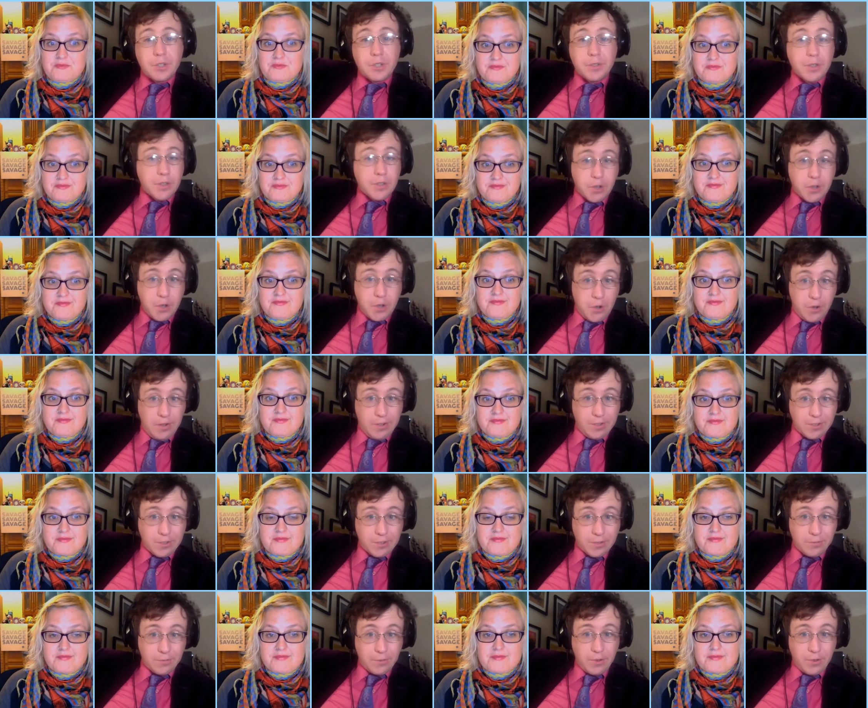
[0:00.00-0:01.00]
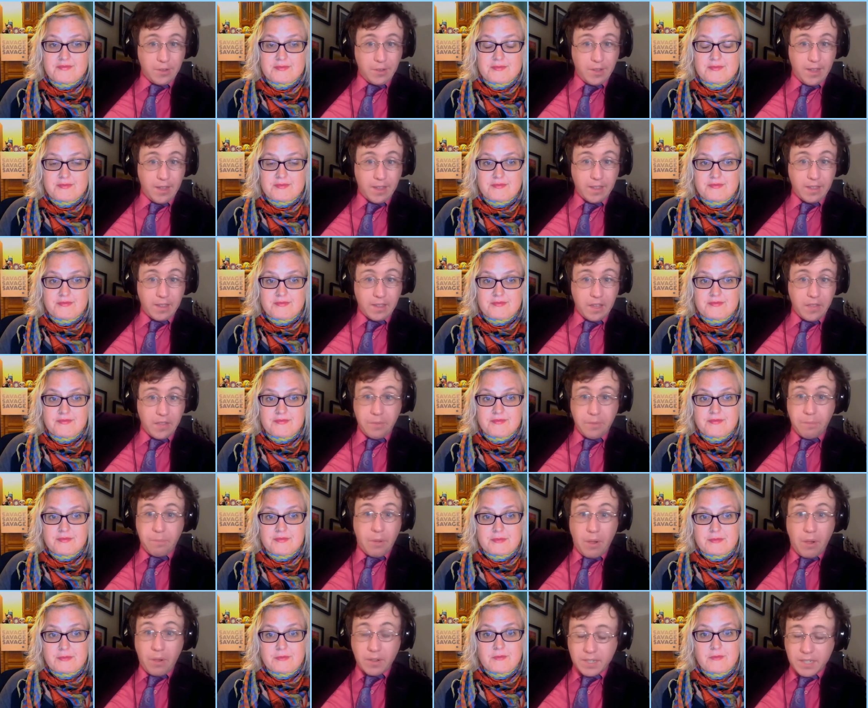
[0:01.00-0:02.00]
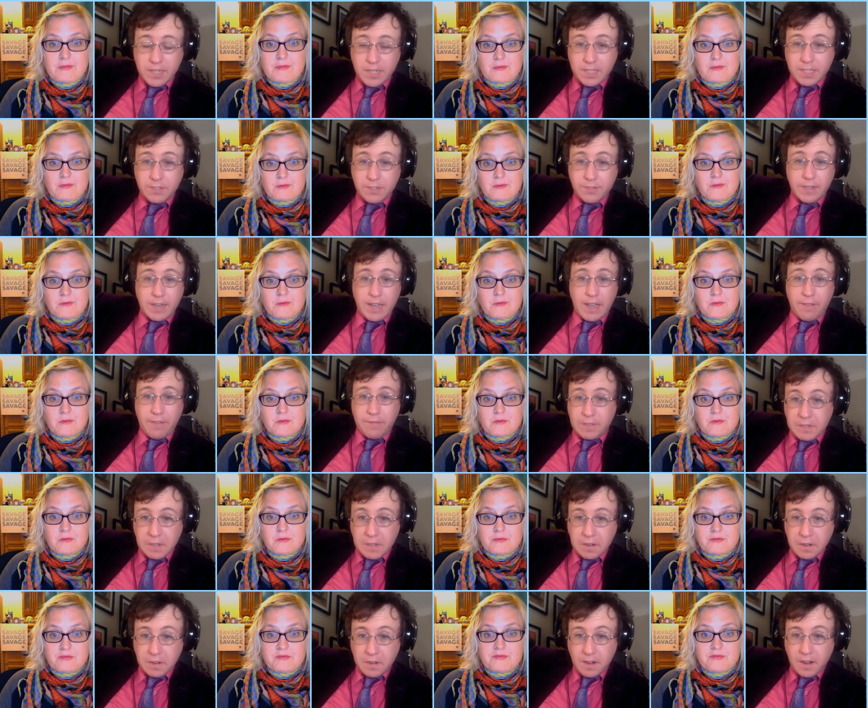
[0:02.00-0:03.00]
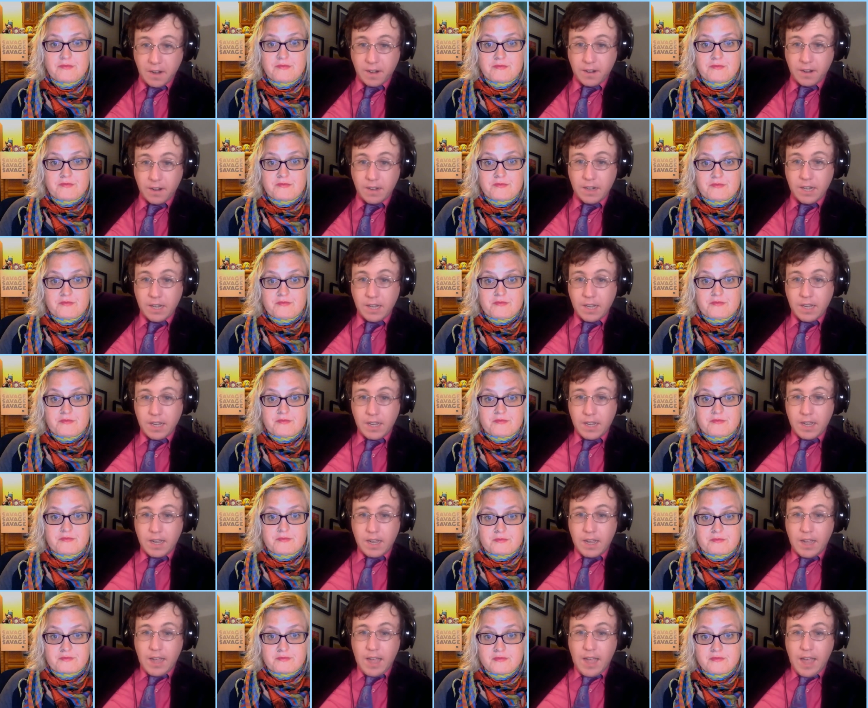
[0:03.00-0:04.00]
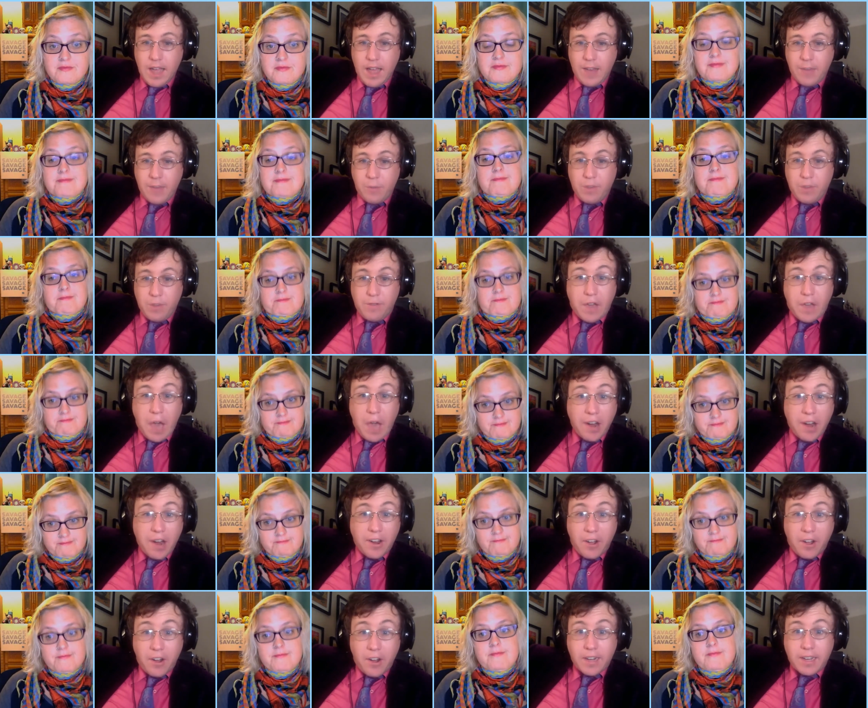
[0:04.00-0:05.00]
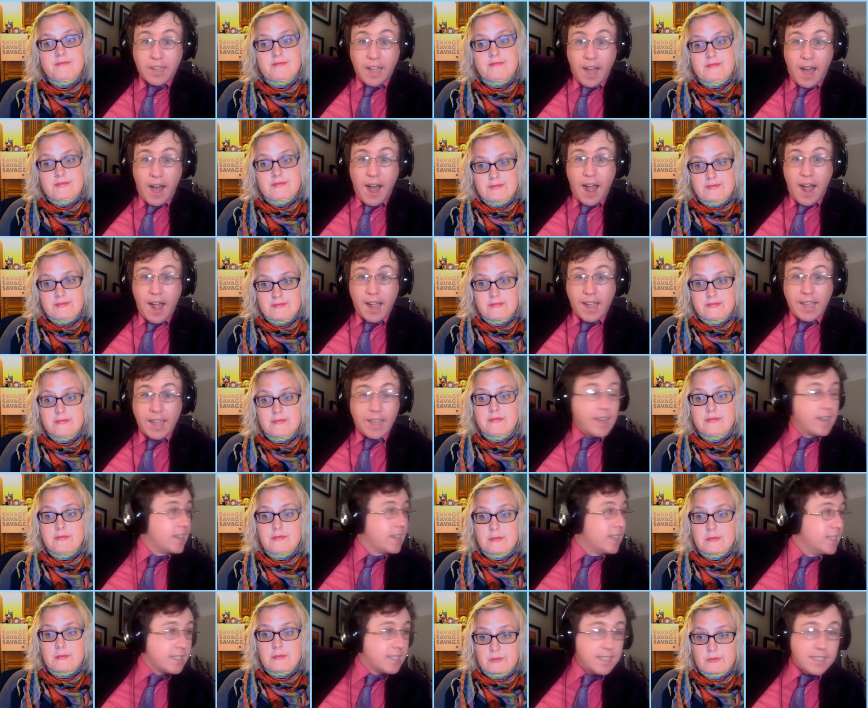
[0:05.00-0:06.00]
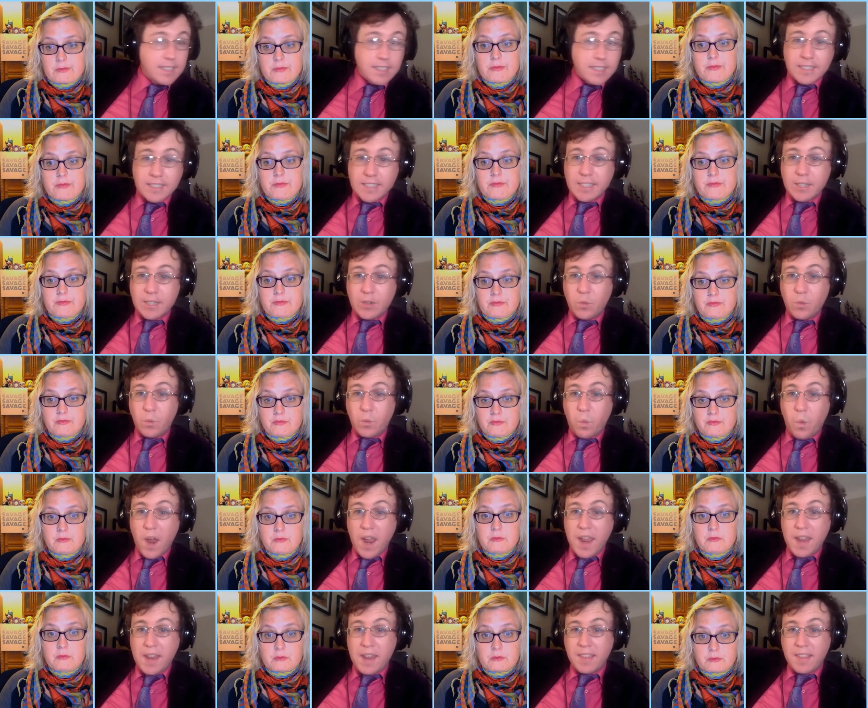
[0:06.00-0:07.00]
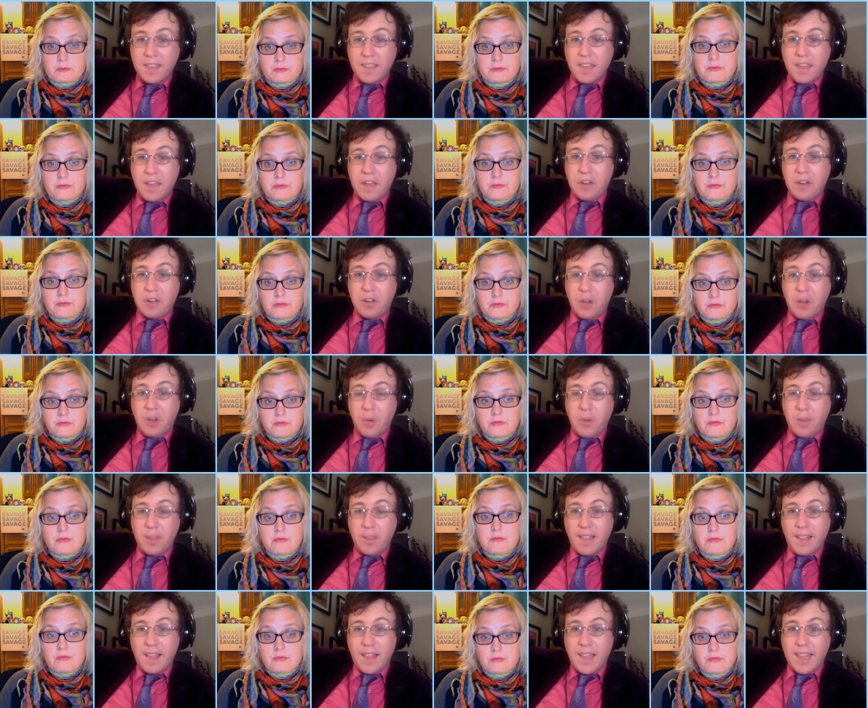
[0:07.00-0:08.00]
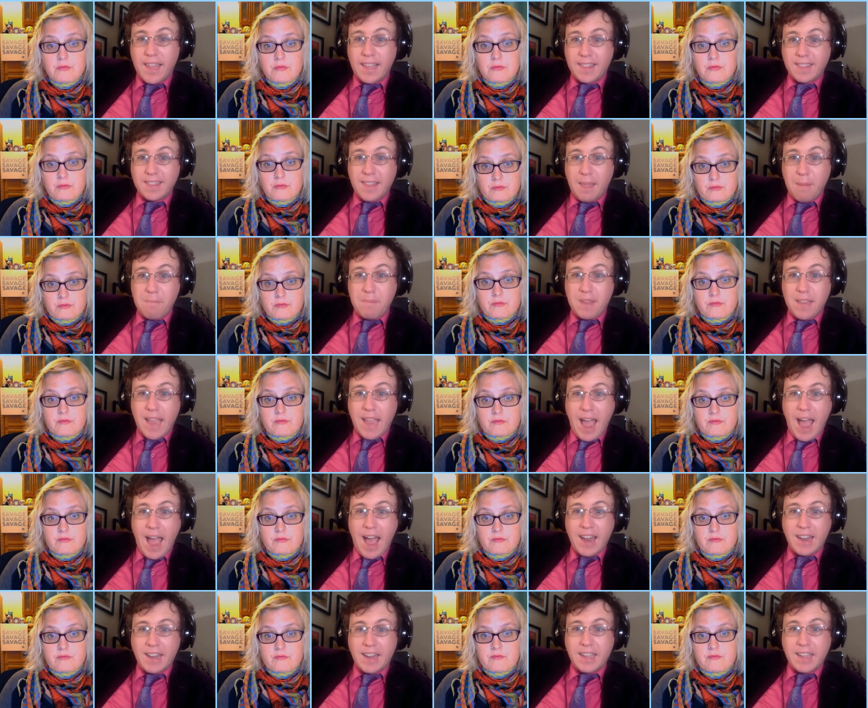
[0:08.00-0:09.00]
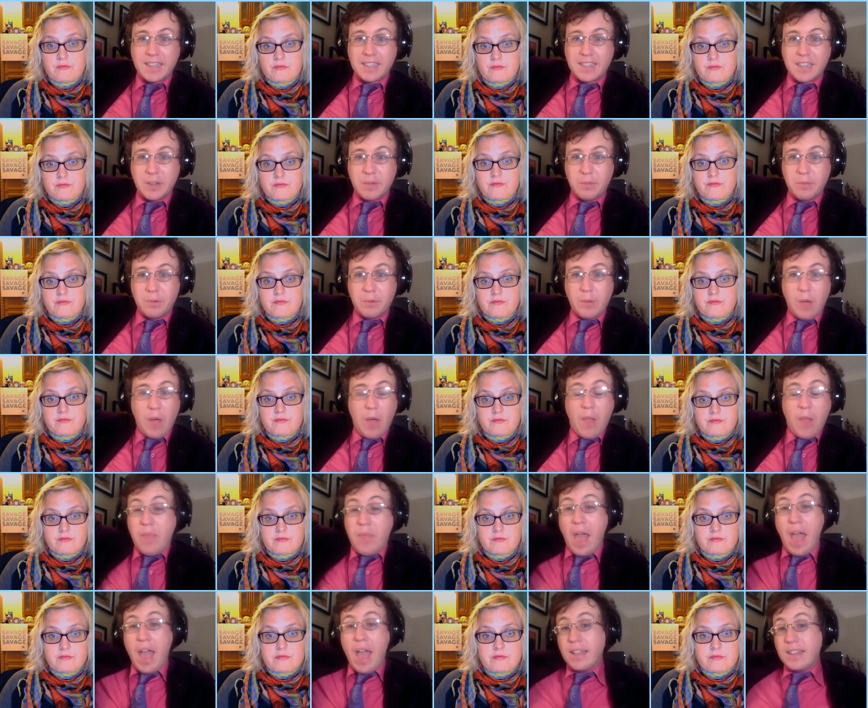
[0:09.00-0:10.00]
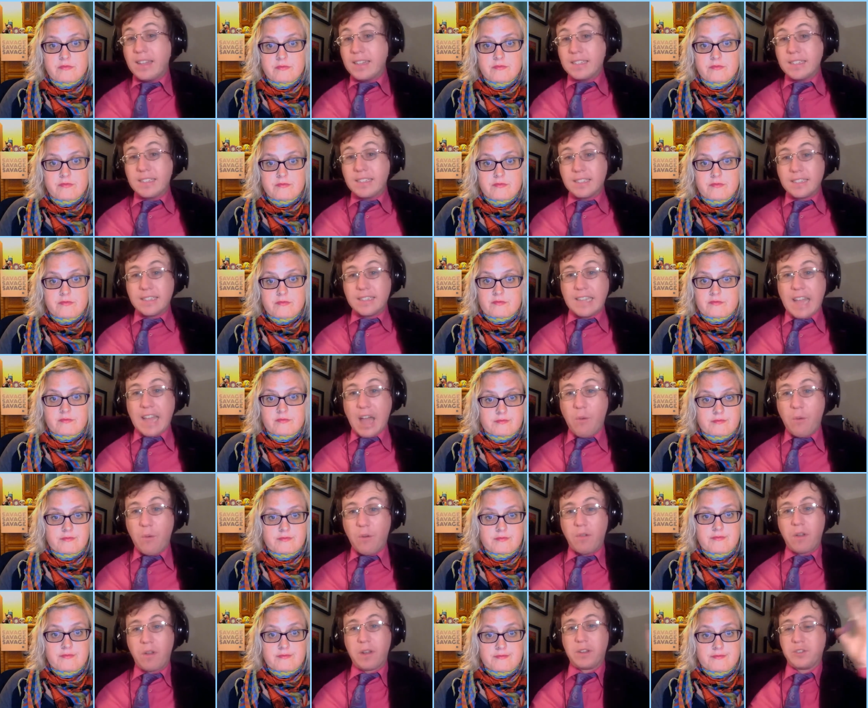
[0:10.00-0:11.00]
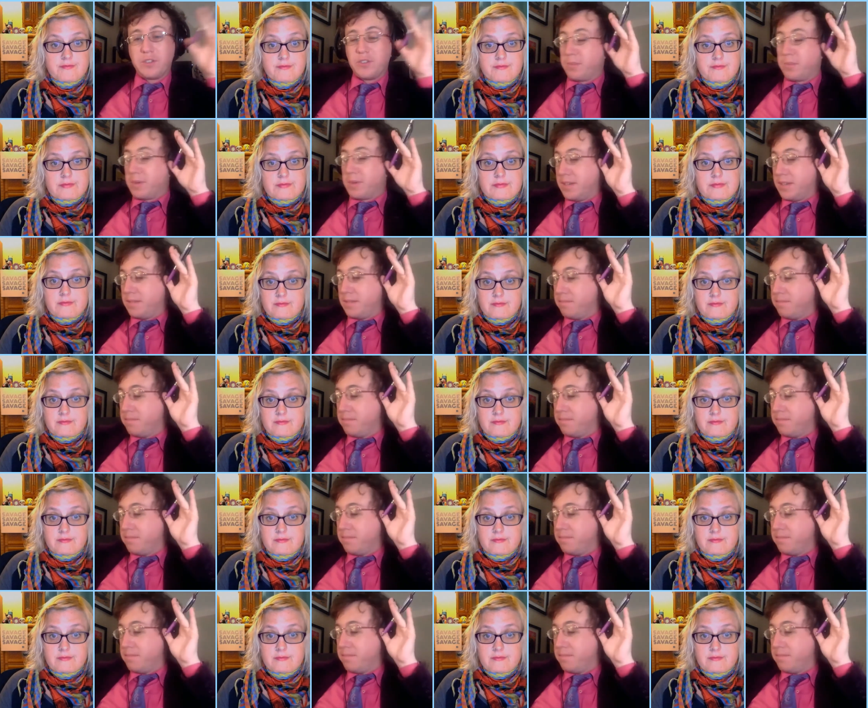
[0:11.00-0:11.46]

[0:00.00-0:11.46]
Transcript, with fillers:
Speaker 1: that calls for like the politics of an FDR and we've got our guy and he's sitting waiting there going like let me add it and and and now we're running Joe Biden.